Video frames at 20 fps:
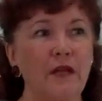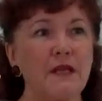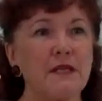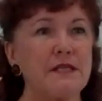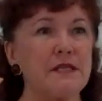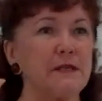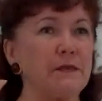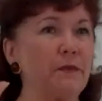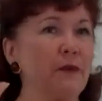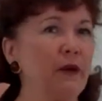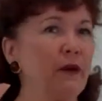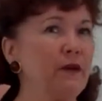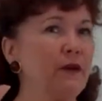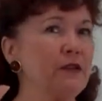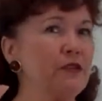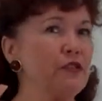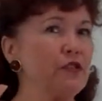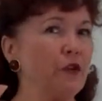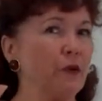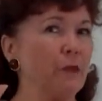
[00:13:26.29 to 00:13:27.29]

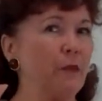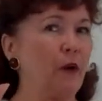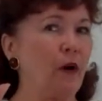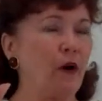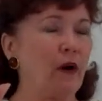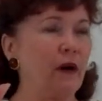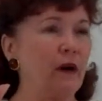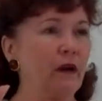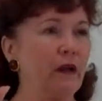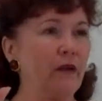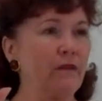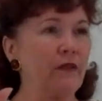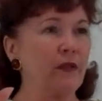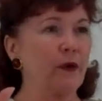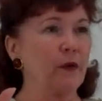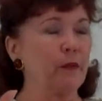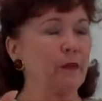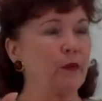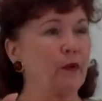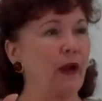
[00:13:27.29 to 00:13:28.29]
spiritual part of
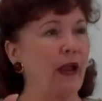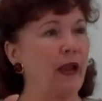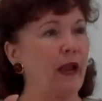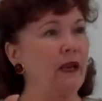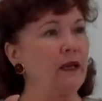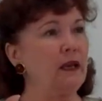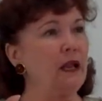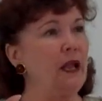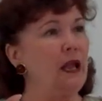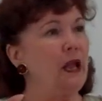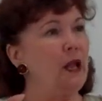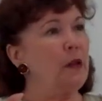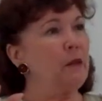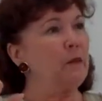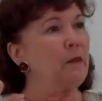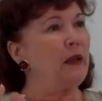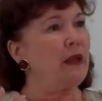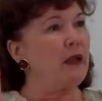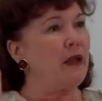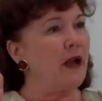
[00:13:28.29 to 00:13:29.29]
their brain
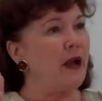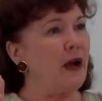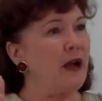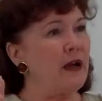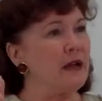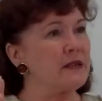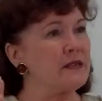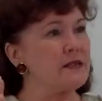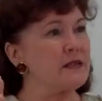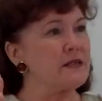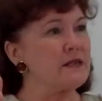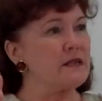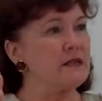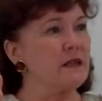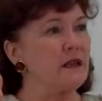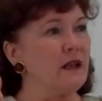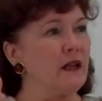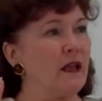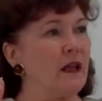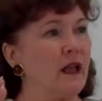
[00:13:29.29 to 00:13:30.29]
because